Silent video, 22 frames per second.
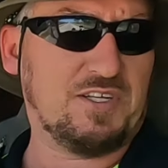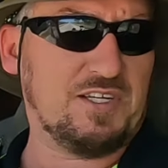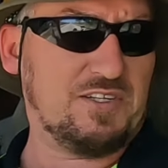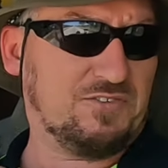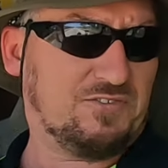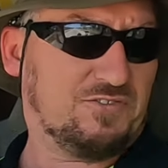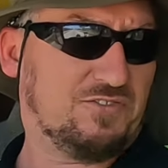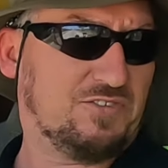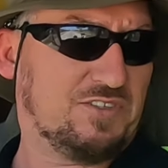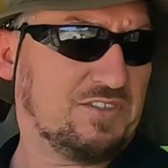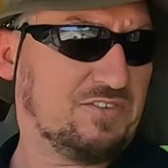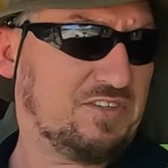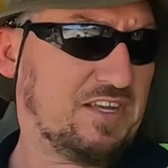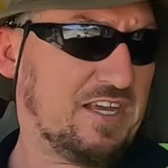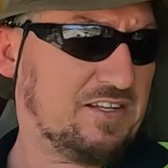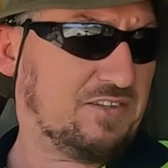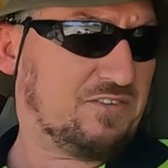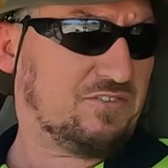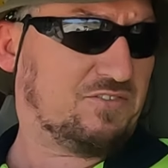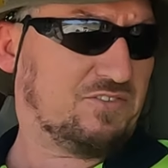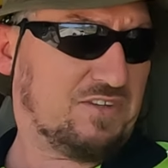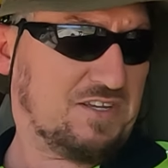these is
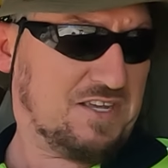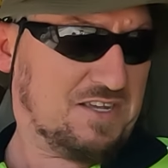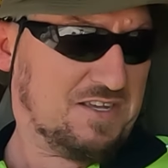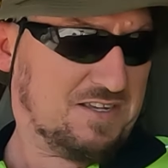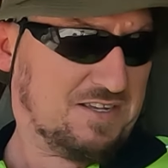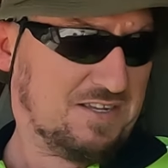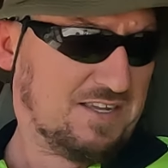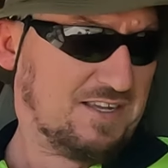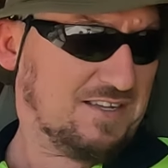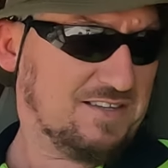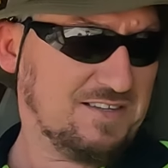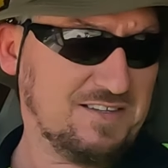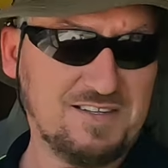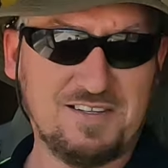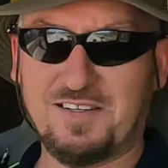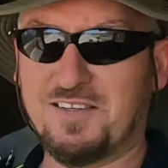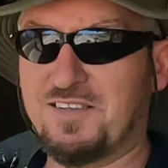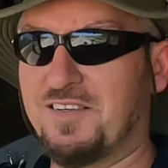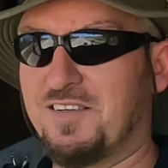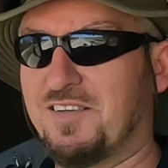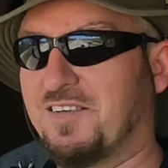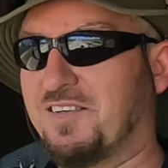condensed
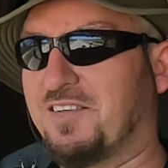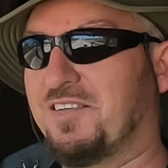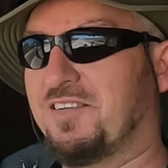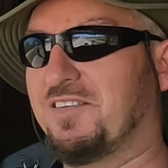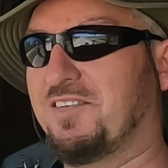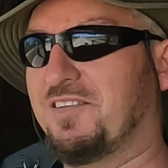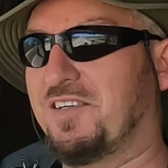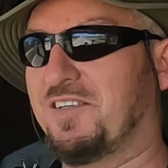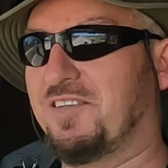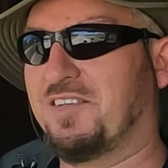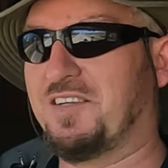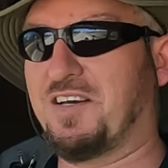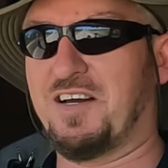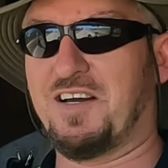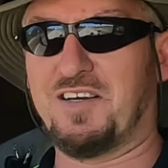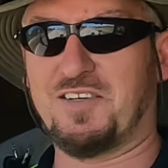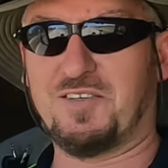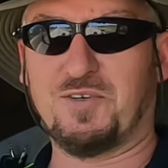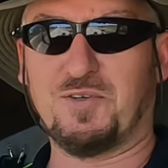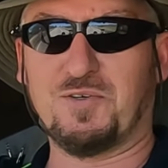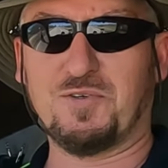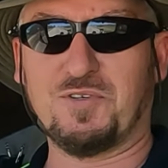and
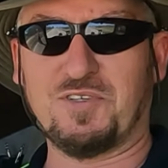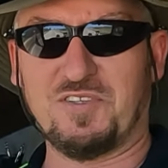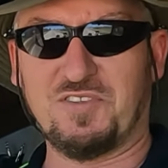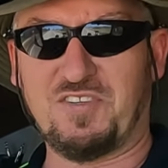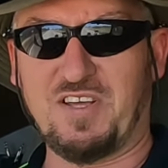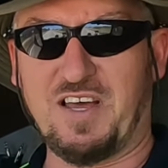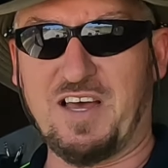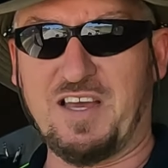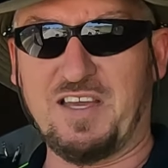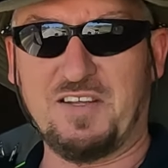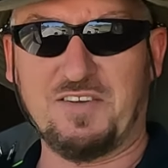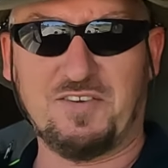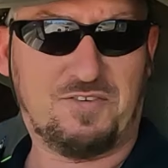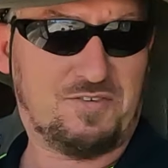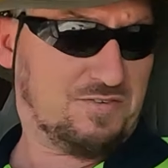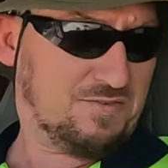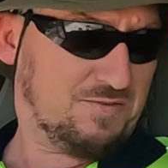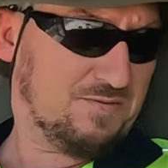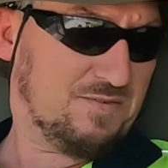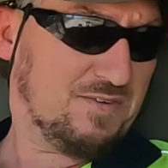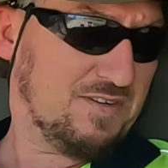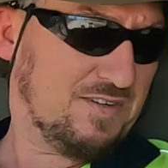all contained
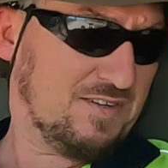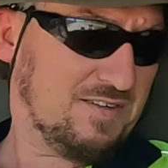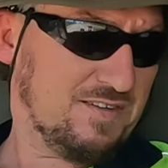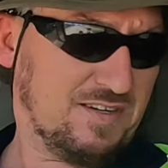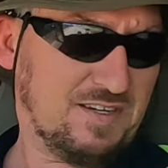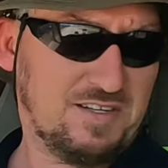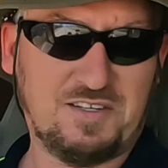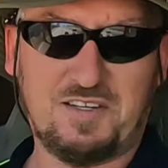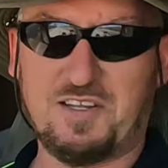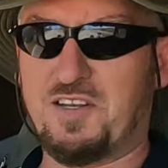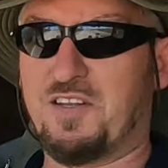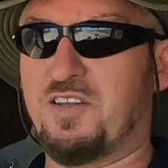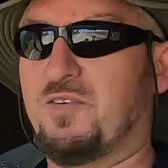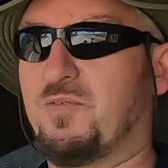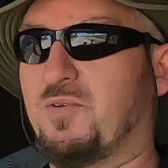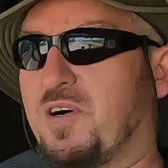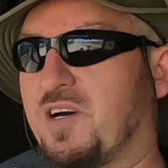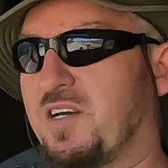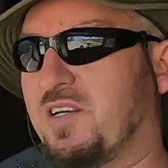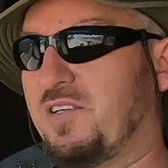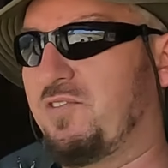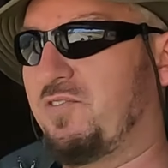and hidden
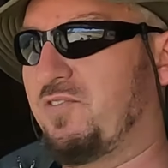away.